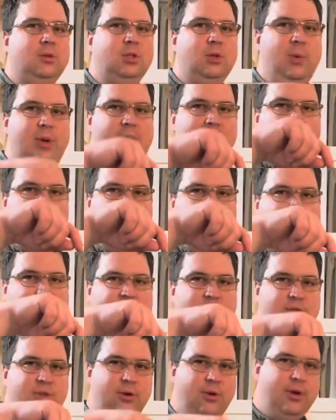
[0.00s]
So we did a
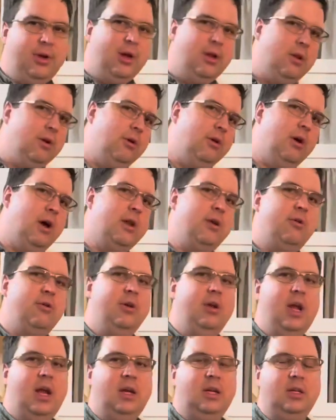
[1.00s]
circular one
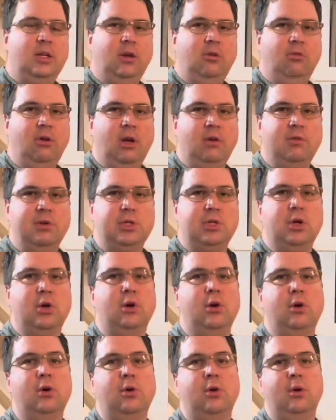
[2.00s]
hundred eighty degree
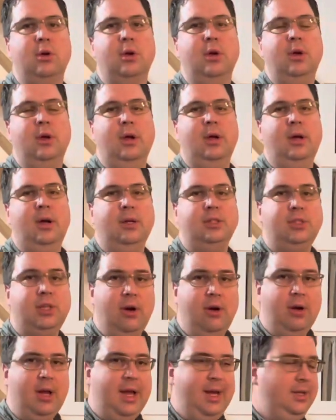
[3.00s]
return
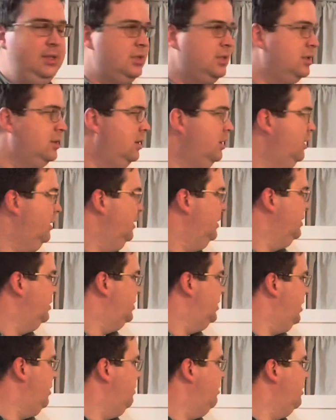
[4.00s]
staircase
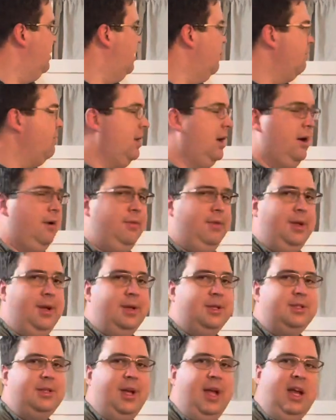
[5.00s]
centered around
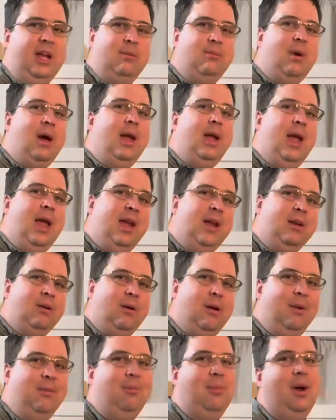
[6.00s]
this eight by
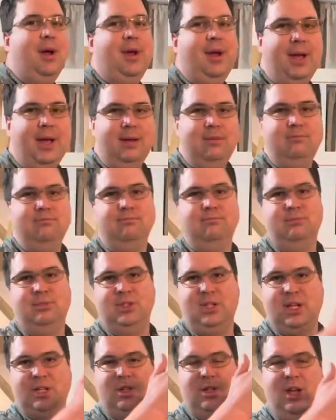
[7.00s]
eight by
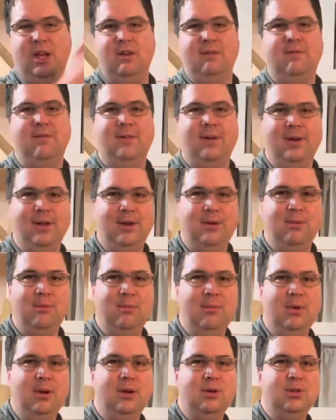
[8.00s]
sixteen foot,
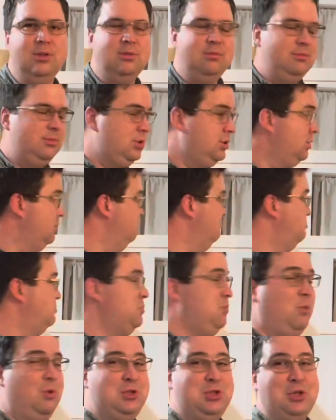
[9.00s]

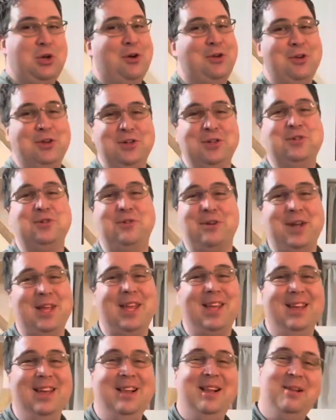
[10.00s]
we'll just call it a
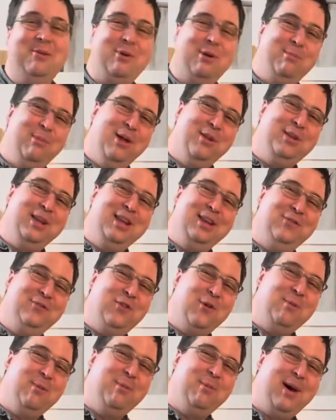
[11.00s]
tree. We milled it
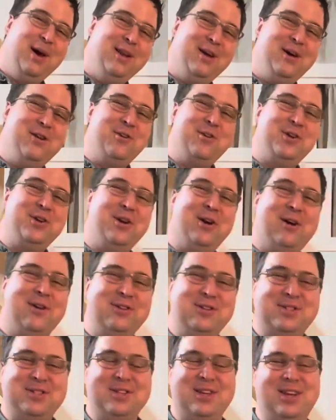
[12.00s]
from about one hundred
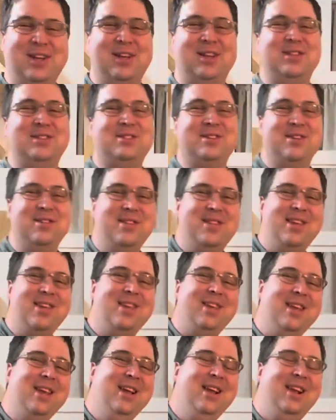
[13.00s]
yards uh, to
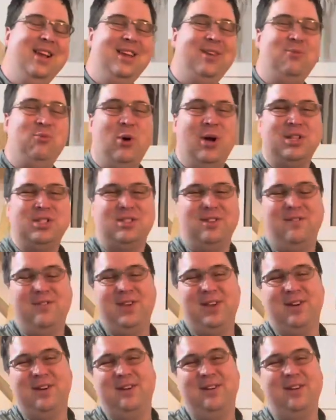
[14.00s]
the west of
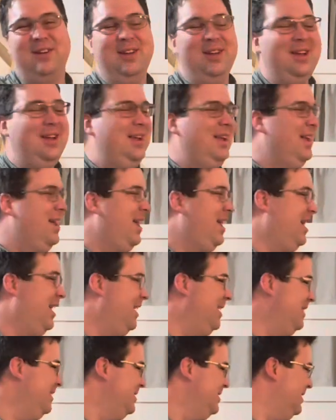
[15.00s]
here,
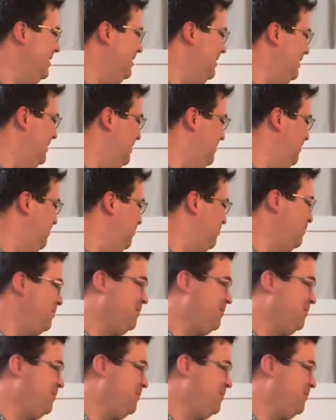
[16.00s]
and um,